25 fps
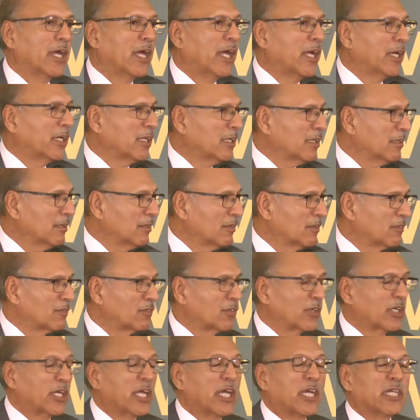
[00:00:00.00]
and
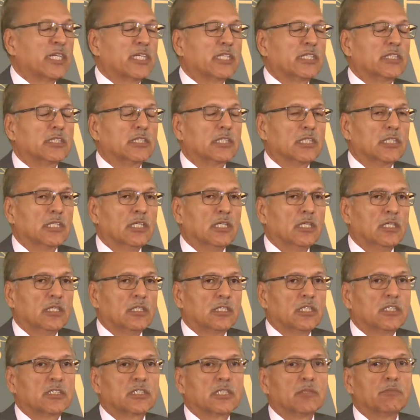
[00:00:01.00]
for energy.
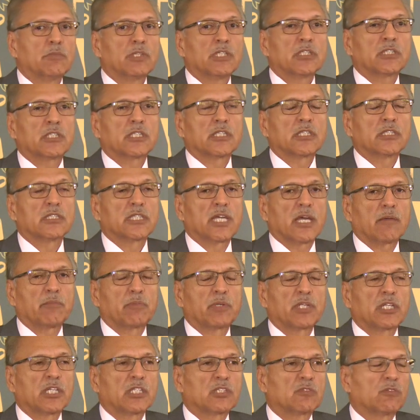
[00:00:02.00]
The similar thing is
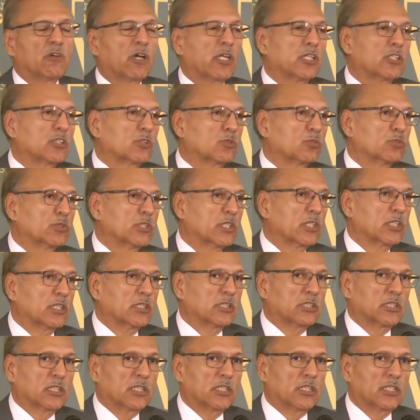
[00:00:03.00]
happening as far as tools are
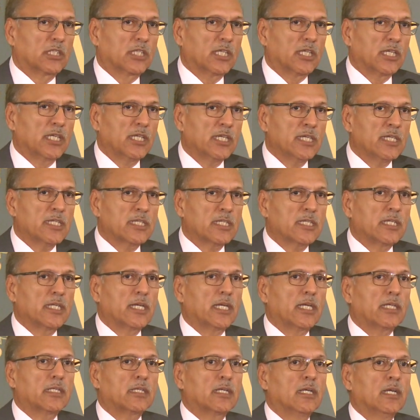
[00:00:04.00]
concerned. The
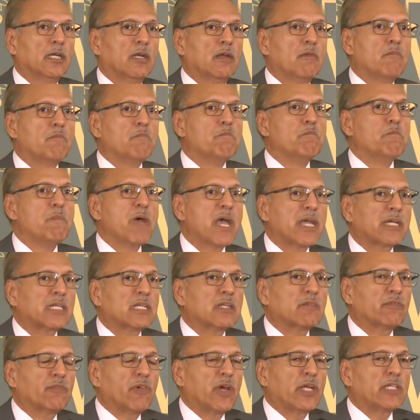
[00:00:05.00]
internet
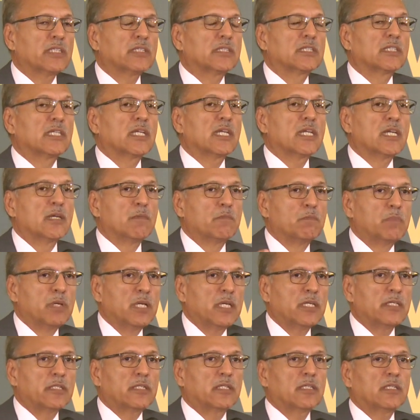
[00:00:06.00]
magnifies the
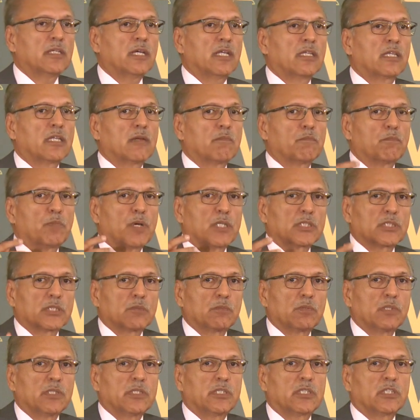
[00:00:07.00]
ability and the
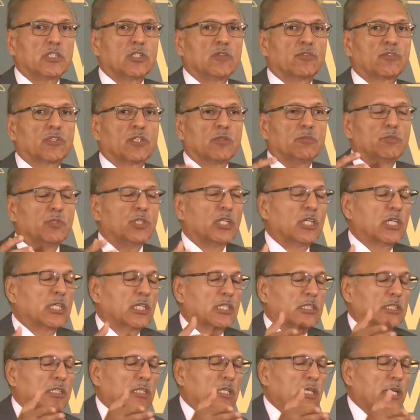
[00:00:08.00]
possibility of
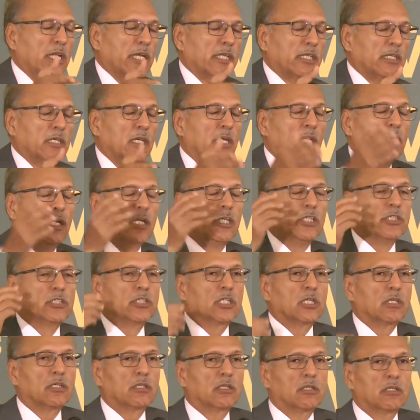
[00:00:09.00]
communication. Like
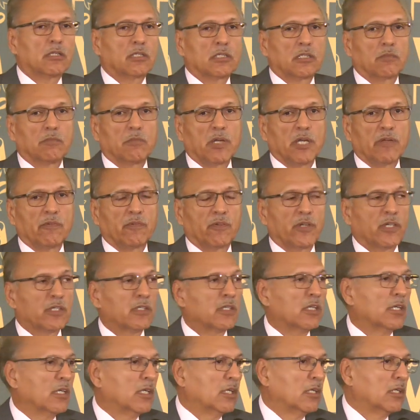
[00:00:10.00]
uh, my
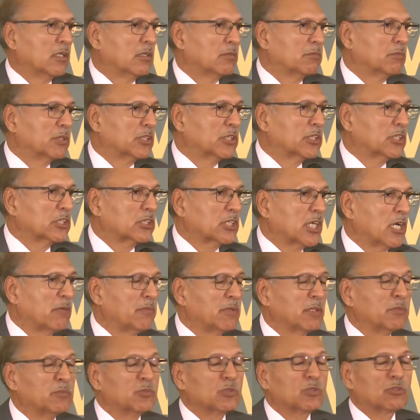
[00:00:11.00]
friend Mr. Shah
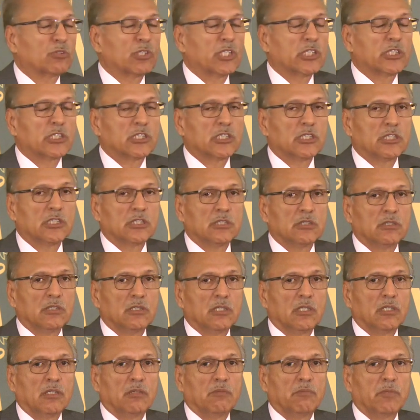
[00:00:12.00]
Mahmood Qureshi
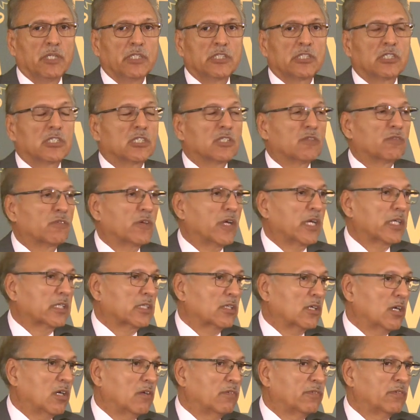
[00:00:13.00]
uh, mentioned the
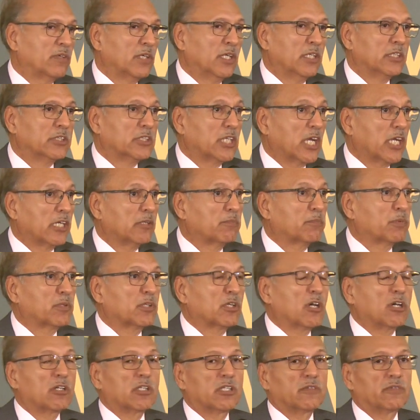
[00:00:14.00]
fact of child
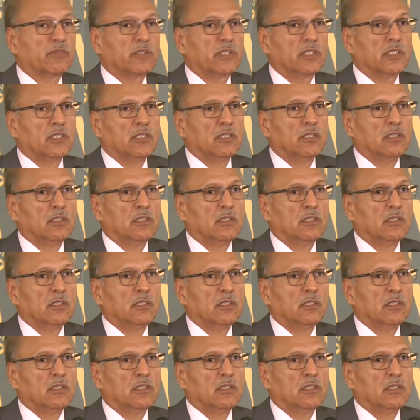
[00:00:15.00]
pornography.